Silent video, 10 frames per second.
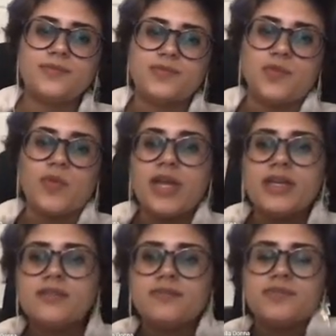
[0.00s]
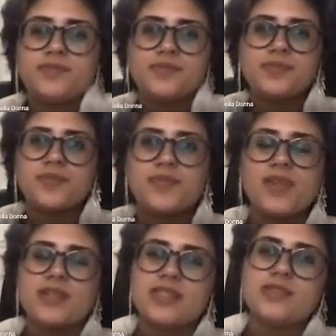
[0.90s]
Right?
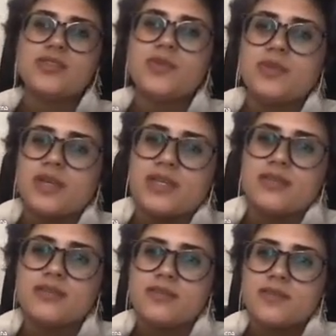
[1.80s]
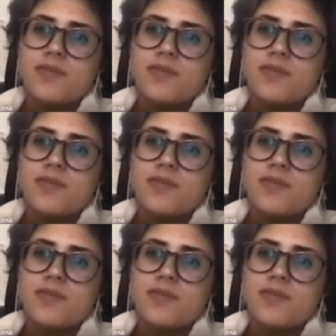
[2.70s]
Sounds so nice.